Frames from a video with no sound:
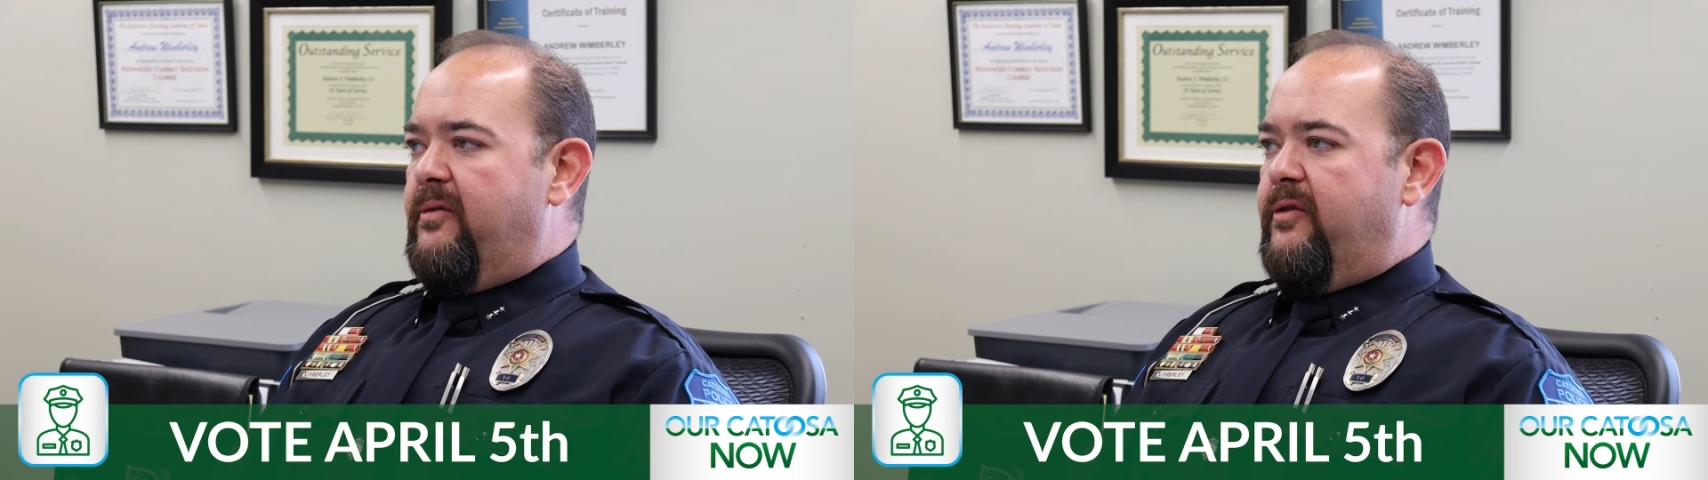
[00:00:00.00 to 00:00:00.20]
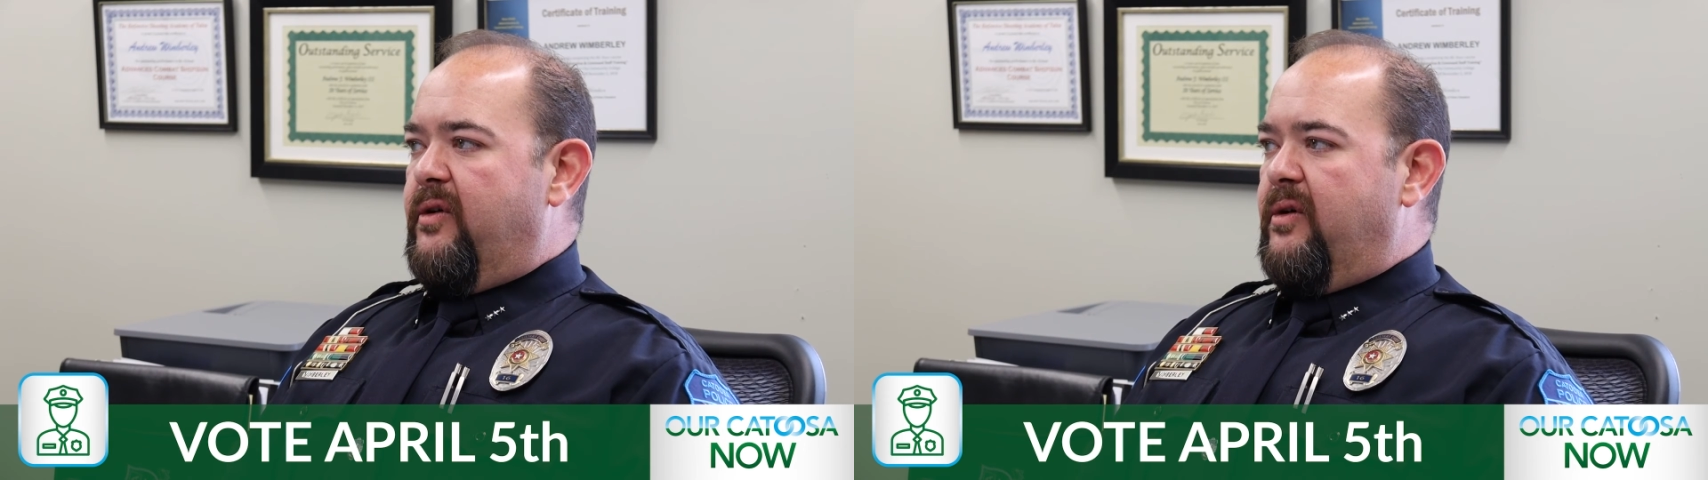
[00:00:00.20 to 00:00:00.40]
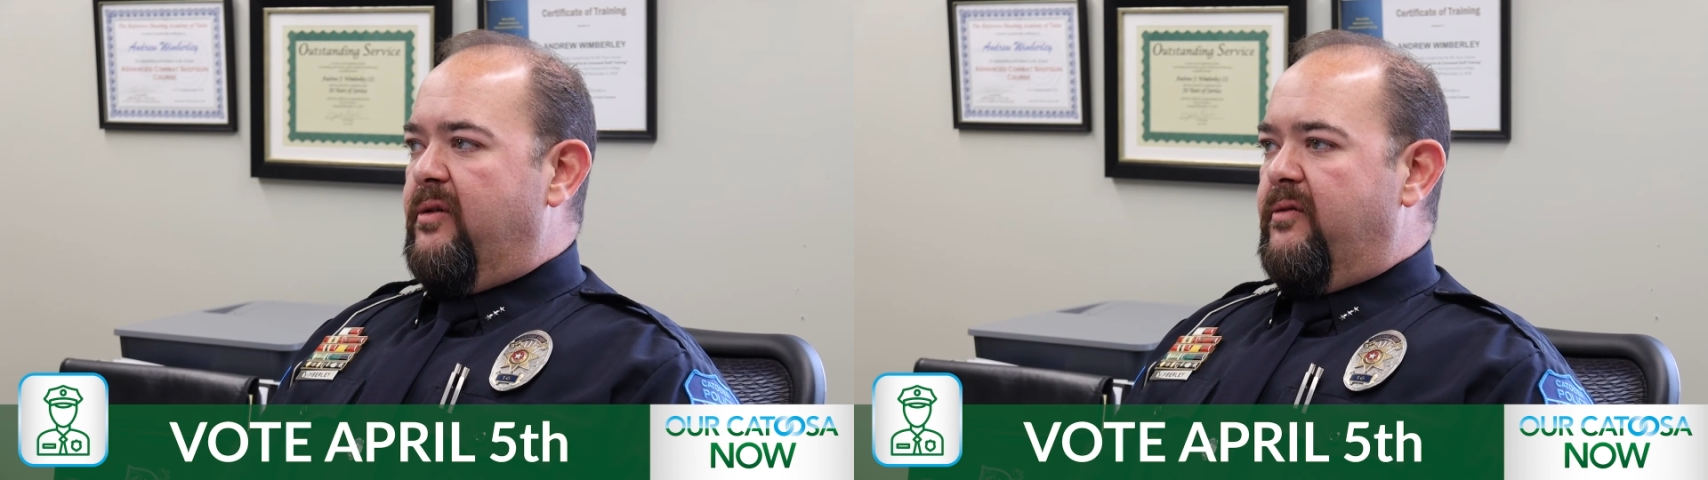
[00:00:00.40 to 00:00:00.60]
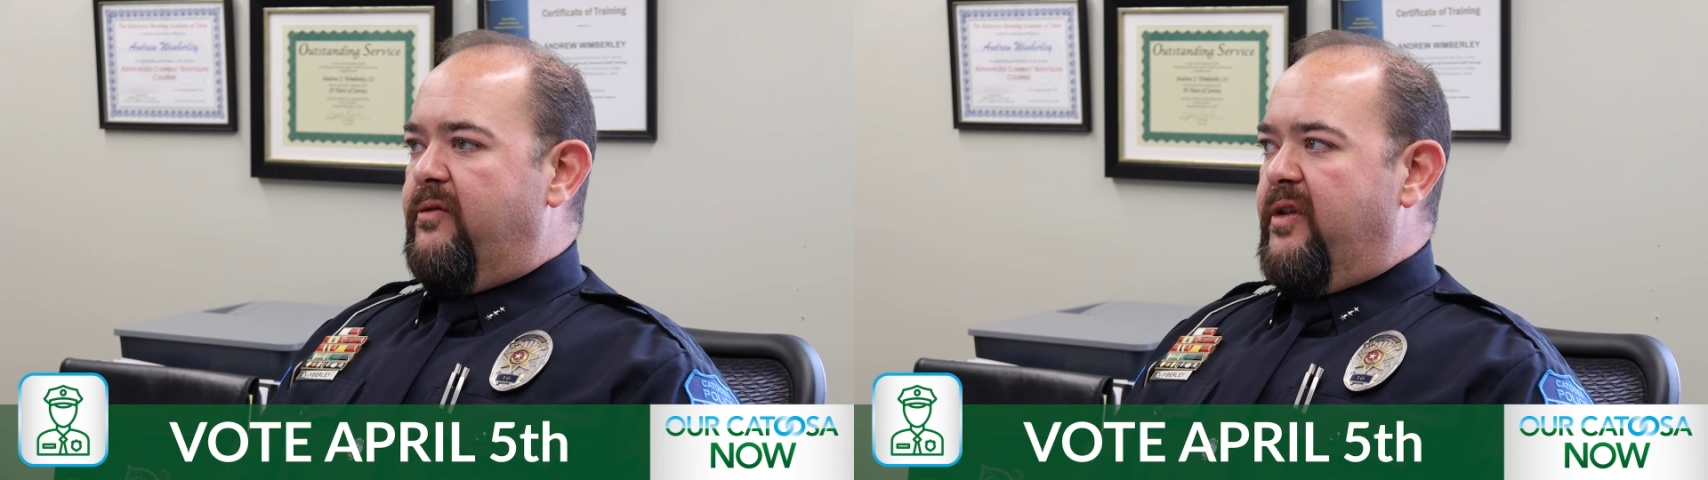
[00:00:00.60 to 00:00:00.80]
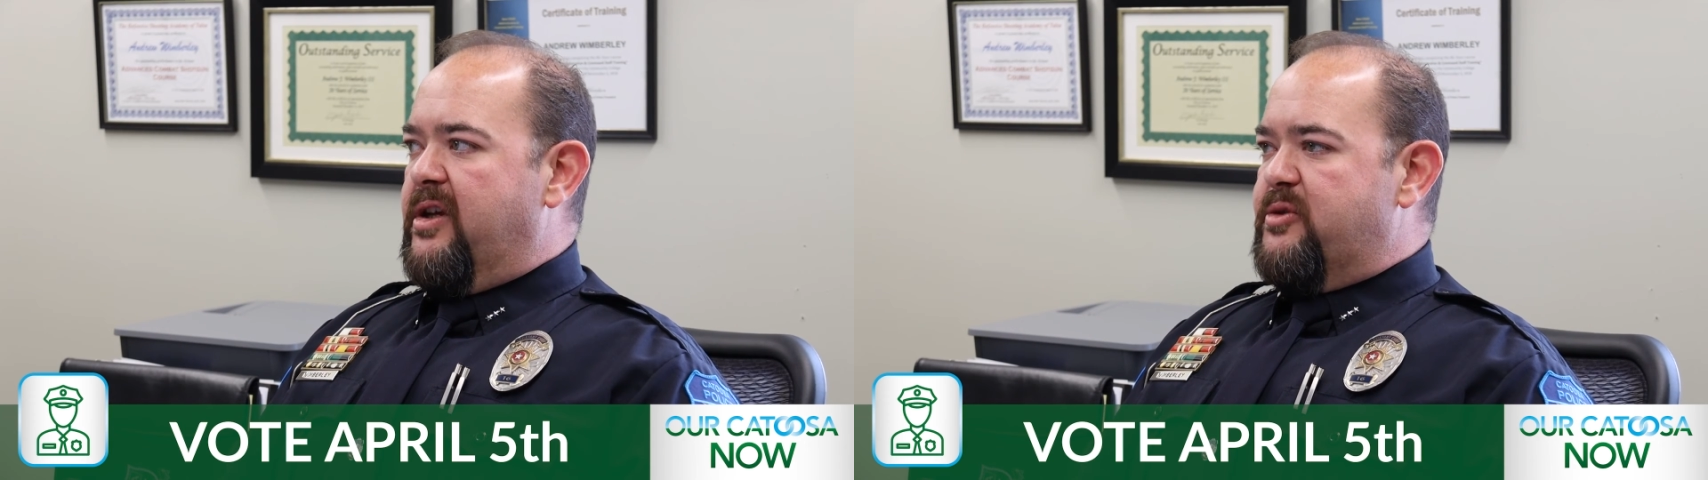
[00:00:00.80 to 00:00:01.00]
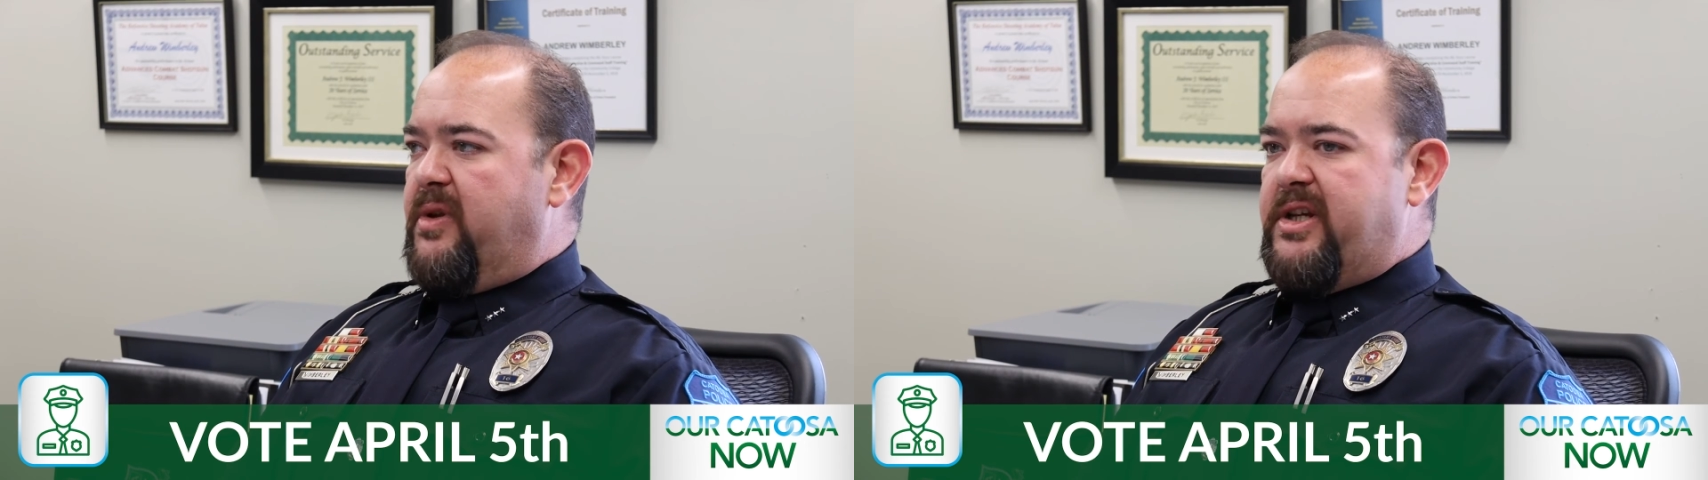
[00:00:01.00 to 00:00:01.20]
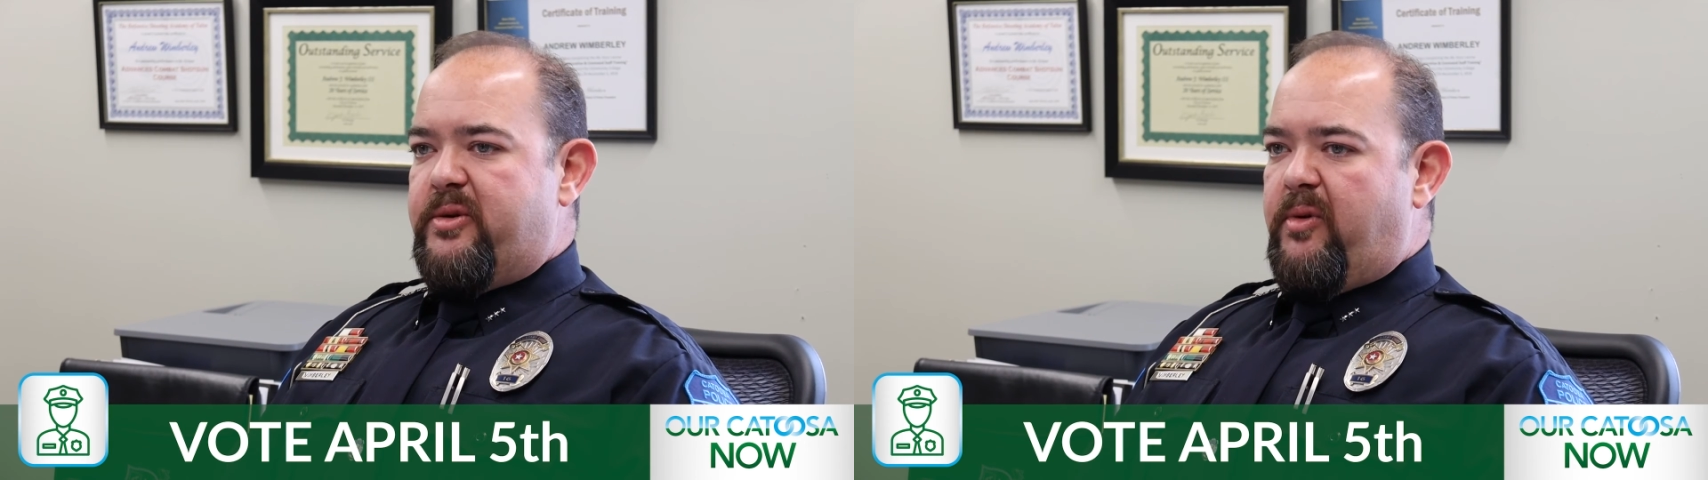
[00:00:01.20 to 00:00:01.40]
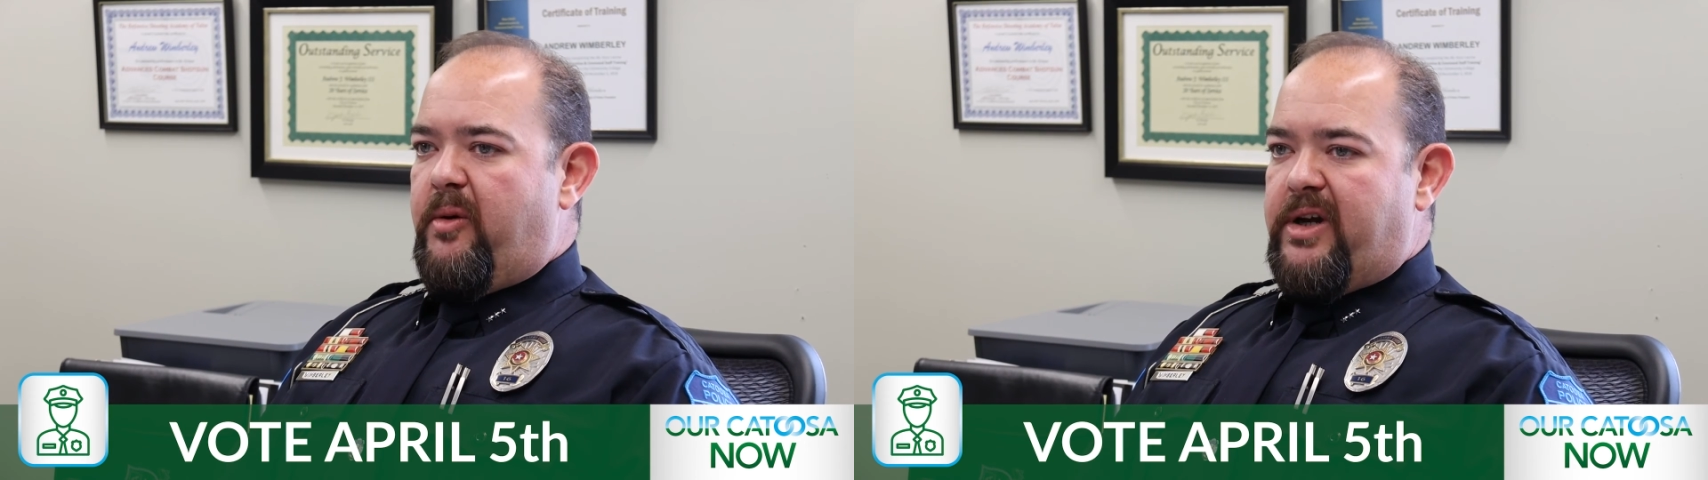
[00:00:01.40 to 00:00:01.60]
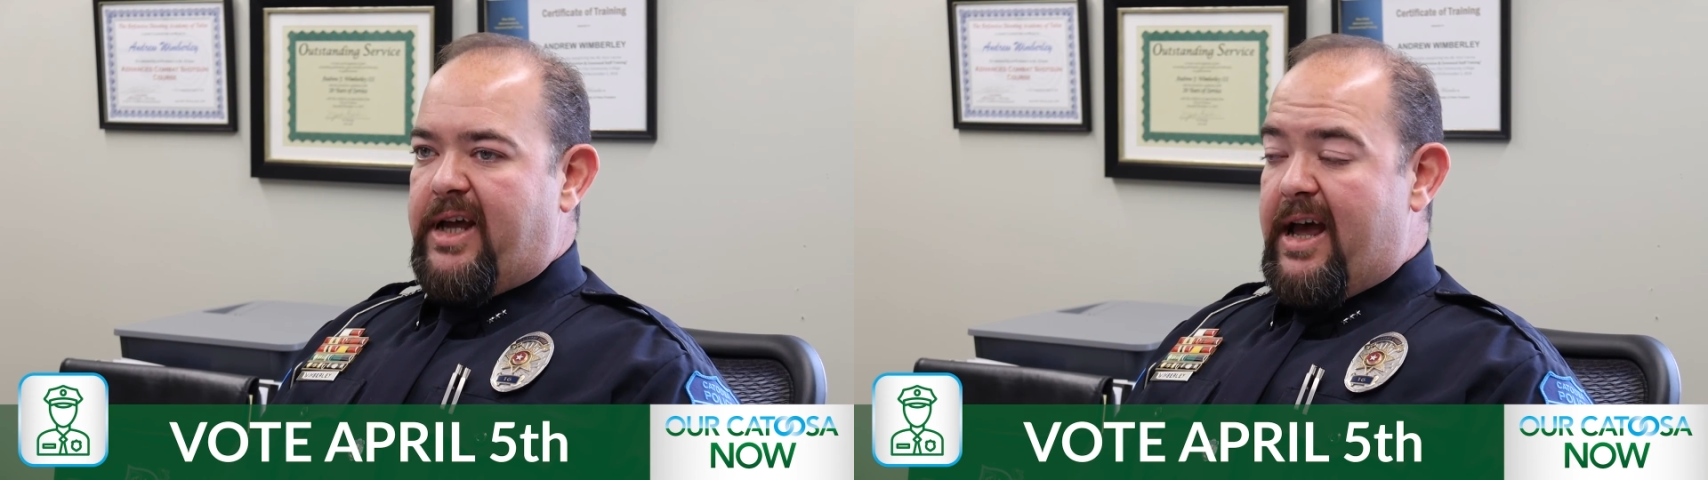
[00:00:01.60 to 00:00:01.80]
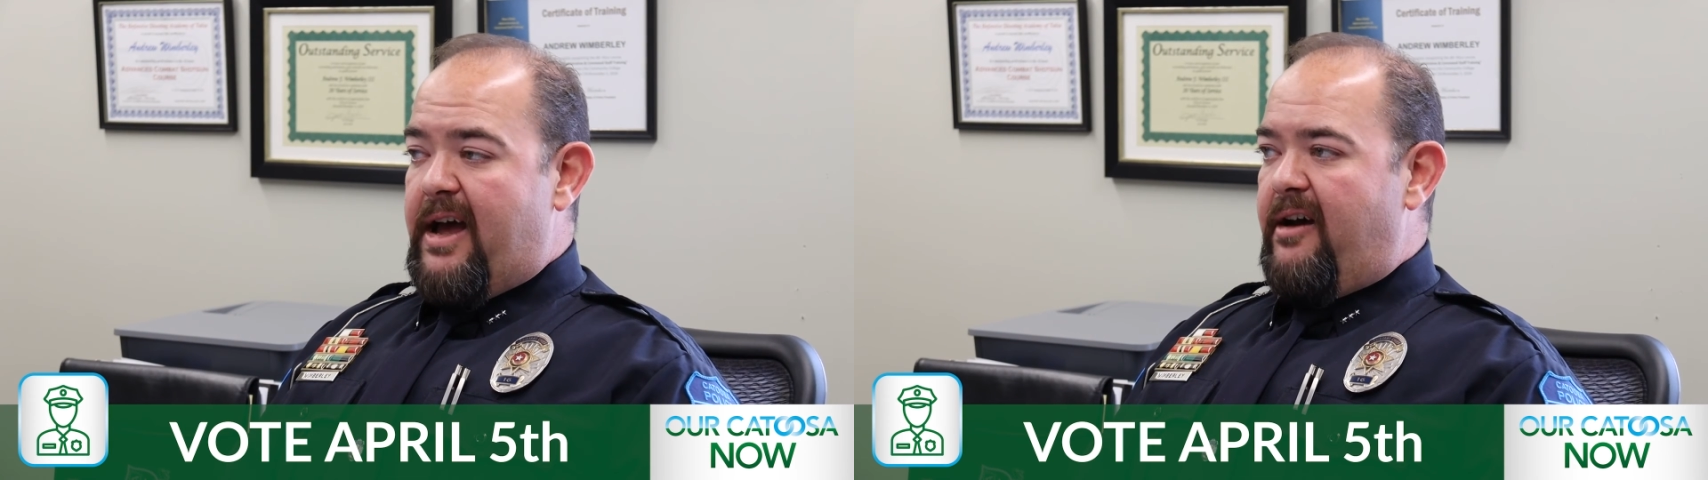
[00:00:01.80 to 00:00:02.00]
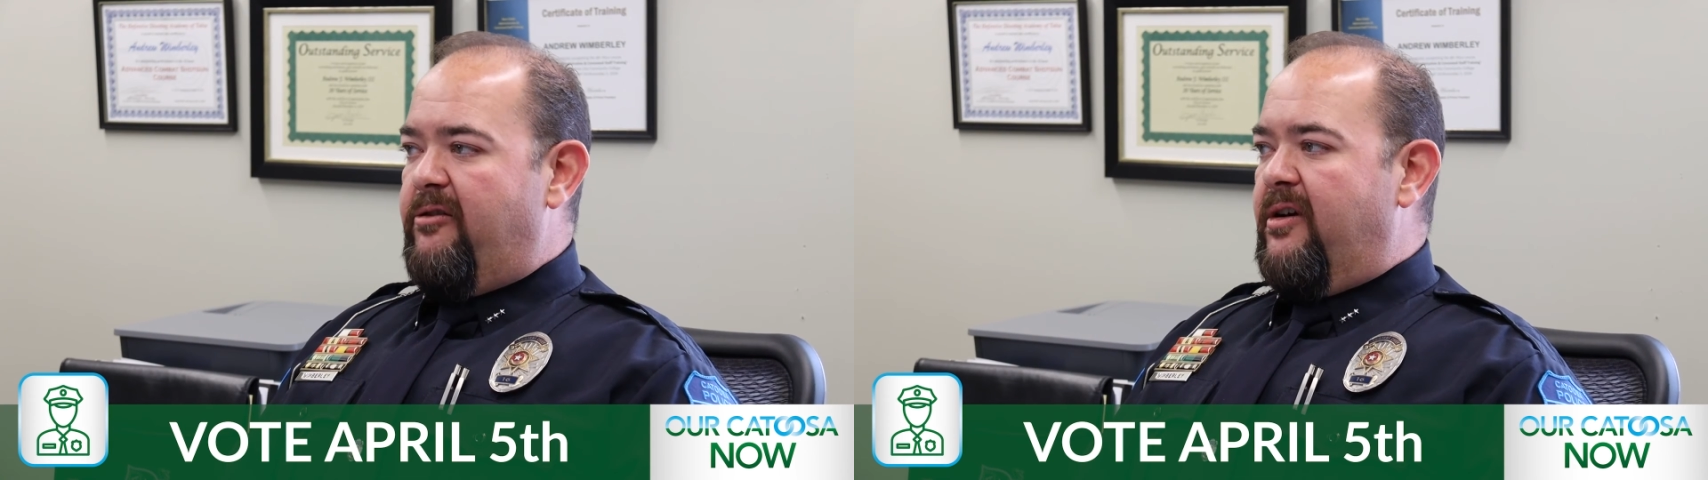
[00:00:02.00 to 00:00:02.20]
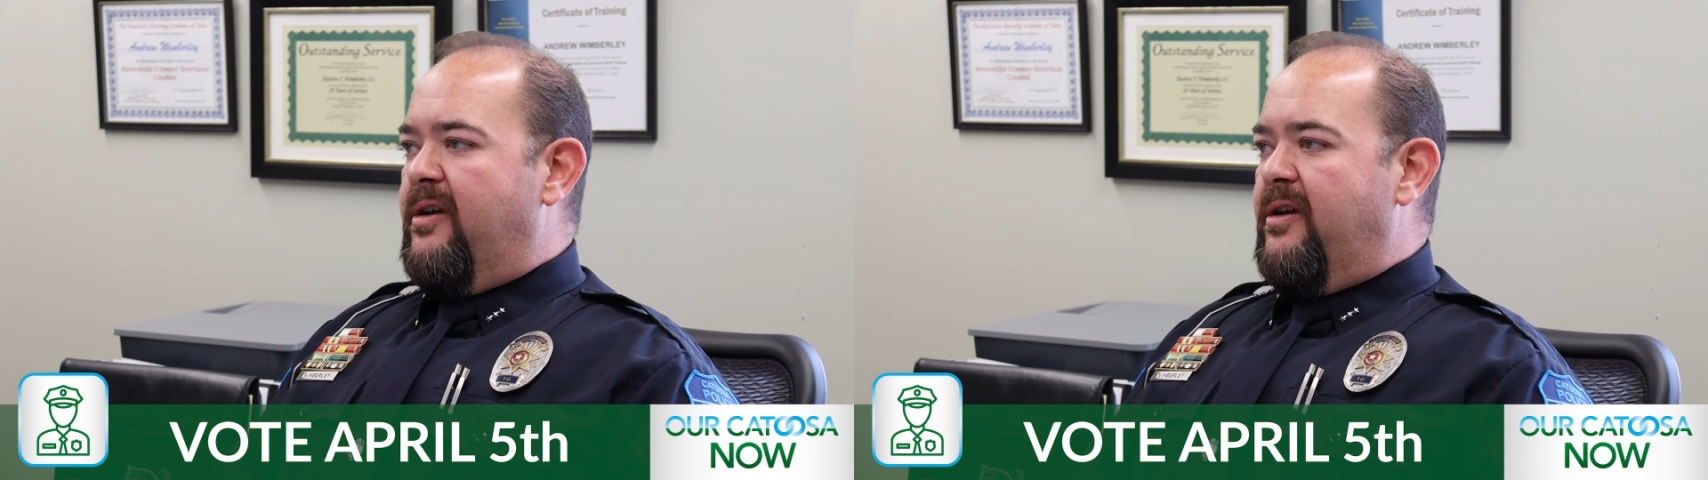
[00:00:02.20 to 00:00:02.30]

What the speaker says: for this police department to have.